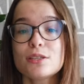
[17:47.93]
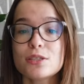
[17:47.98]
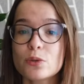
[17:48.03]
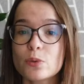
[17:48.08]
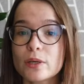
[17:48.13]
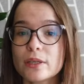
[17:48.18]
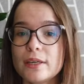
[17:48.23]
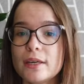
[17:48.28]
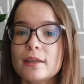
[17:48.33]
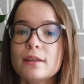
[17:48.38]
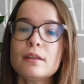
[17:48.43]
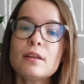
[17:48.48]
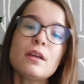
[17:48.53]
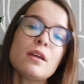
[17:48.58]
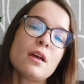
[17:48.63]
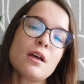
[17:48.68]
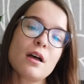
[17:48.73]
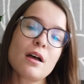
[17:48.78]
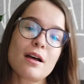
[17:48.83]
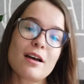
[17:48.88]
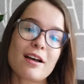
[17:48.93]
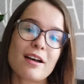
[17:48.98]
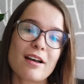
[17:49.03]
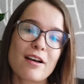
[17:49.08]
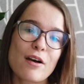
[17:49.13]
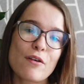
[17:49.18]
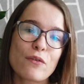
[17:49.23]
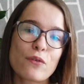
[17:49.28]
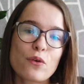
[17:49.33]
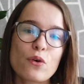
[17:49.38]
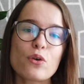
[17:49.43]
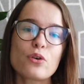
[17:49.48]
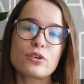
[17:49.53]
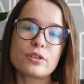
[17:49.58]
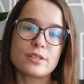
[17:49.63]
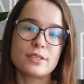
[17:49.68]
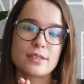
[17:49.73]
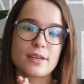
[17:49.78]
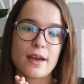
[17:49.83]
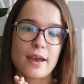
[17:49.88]
So again, of
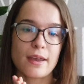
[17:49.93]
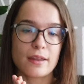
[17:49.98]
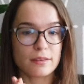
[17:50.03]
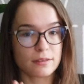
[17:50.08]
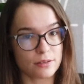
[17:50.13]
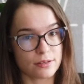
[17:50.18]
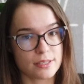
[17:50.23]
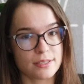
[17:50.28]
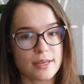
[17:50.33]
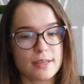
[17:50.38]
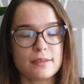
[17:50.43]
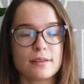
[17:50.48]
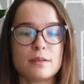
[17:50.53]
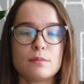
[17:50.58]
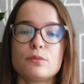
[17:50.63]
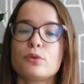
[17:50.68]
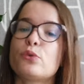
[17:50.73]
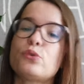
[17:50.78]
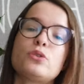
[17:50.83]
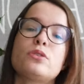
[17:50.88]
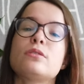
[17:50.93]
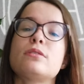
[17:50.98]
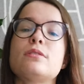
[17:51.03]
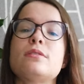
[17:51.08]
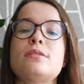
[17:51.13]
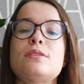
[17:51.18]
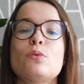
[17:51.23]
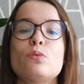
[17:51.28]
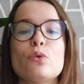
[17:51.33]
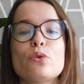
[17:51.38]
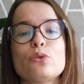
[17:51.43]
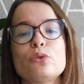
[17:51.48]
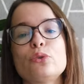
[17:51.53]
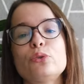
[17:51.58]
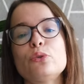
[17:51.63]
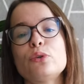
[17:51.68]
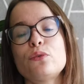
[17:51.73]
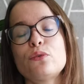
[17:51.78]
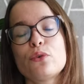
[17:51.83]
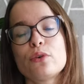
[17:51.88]
course, I understand that most students want
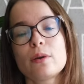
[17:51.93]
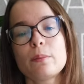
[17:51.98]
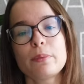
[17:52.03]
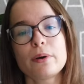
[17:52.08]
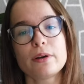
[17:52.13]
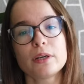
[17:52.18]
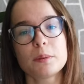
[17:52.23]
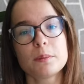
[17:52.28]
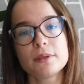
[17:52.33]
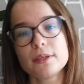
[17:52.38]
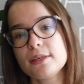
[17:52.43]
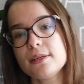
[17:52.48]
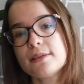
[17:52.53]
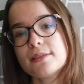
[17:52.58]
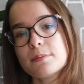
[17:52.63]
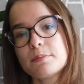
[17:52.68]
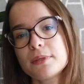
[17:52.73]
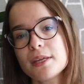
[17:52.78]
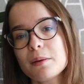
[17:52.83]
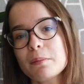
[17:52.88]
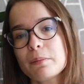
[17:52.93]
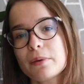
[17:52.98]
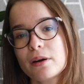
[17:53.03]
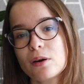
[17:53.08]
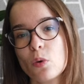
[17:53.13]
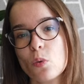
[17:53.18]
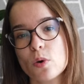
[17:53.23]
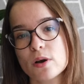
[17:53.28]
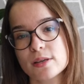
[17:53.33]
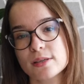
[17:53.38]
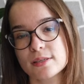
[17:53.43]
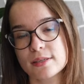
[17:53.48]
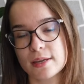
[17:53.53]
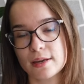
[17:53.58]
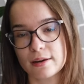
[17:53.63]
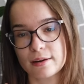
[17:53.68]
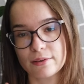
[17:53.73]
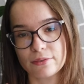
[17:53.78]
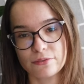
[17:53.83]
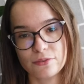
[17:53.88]
to look for an apartment in September once
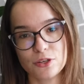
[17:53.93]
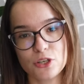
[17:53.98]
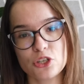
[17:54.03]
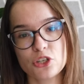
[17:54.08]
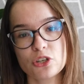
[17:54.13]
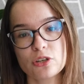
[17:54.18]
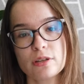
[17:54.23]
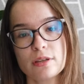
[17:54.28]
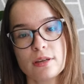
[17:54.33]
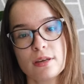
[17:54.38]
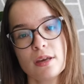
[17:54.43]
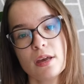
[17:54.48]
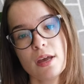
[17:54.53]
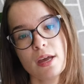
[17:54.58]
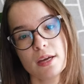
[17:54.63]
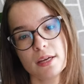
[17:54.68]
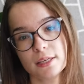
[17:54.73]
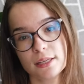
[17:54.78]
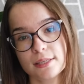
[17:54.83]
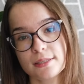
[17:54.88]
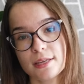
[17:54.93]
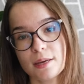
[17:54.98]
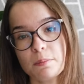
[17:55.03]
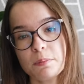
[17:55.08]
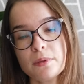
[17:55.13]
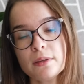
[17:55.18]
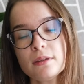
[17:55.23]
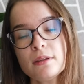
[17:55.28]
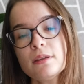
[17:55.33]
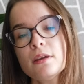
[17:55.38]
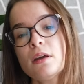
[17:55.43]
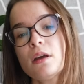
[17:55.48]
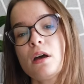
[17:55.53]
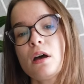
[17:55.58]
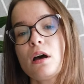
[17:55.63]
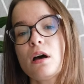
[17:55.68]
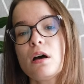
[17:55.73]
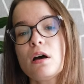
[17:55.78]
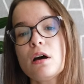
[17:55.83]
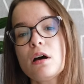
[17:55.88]
they're officially accepted.
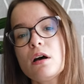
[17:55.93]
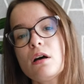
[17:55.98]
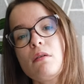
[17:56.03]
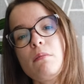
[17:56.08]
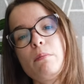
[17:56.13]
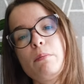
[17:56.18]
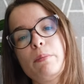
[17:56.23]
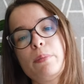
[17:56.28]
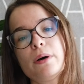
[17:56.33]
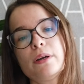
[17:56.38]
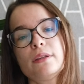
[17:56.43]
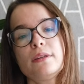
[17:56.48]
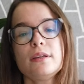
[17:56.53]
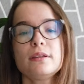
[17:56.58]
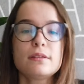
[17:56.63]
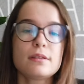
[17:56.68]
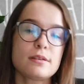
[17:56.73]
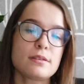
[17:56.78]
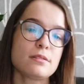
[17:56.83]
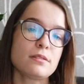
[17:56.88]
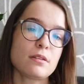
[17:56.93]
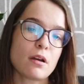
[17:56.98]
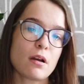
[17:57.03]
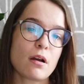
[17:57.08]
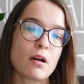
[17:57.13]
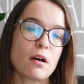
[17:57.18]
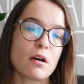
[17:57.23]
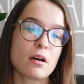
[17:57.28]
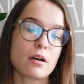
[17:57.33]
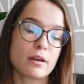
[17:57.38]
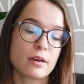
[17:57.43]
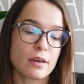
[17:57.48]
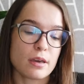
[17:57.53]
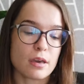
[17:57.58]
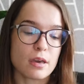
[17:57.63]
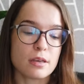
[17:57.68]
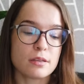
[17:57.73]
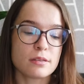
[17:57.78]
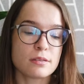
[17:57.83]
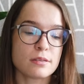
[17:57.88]
But
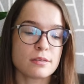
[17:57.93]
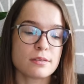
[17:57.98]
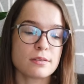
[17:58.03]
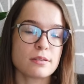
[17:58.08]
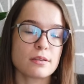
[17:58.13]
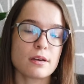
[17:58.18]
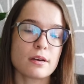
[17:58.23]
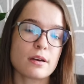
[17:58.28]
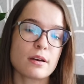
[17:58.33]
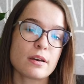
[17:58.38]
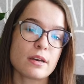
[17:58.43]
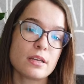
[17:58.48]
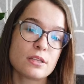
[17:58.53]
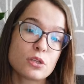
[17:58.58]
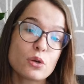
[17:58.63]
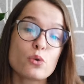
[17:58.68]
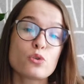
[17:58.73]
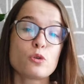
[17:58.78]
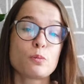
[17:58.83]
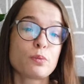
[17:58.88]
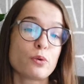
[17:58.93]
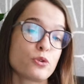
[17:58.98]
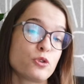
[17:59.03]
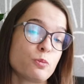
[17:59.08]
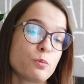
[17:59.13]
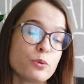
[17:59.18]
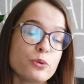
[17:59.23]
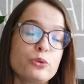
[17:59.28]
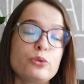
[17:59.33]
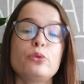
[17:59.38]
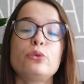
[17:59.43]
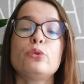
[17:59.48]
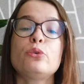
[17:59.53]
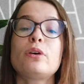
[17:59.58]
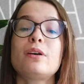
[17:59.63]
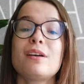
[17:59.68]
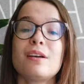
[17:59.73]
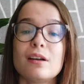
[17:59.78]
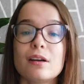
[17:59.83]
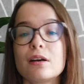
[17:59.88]
it's also possible to
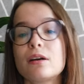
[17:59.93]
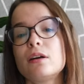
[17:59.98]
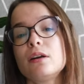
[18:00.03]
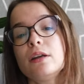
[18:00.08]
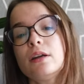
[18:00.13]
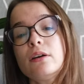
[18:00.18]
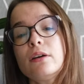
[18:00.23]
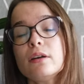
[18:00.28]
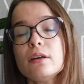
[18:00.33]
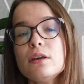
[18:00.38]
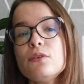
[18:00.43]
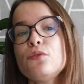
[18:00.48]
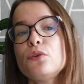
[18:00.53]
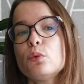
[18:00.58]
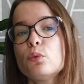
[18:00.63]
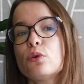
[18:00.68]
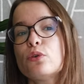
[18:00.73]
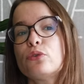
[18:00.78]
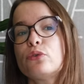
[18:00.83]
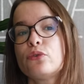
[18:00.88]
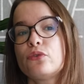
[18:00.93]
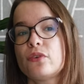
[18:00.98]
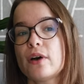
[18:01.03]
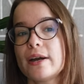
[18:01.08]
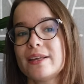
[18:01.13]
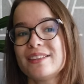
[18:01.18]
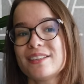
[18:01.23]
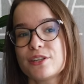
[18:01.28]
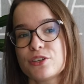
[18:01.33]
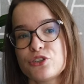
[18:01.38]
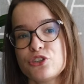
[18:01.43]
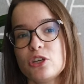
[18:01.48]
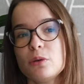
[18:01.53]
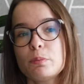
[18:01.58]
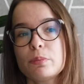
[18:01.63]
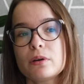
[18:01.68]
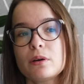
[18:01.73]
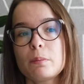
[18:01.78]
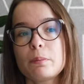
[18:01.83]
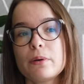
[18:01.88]
look earlier if you want to find a
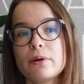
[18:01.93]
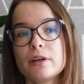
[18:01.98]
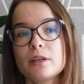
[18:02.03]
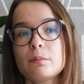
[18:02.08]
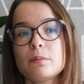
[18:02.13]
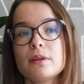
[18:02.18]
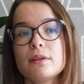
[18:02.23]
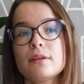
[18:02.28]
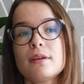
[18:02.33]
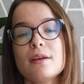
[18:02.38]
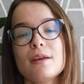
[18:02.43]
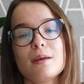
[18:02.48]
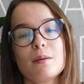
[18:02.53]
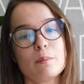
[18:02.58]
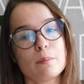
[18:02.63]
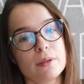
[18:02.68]
cheaper apartment.